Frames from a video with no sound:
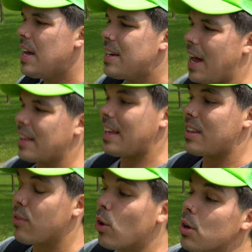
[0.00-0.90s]
Not that
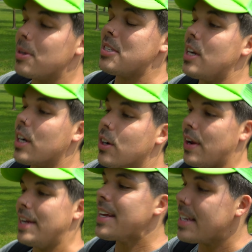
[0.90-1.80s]
the Vodum isn't a
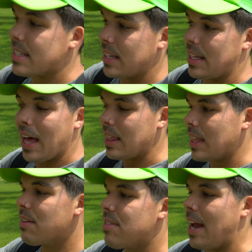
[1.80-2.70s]
great disc, I
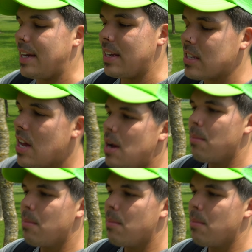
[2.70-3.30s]
love that disc,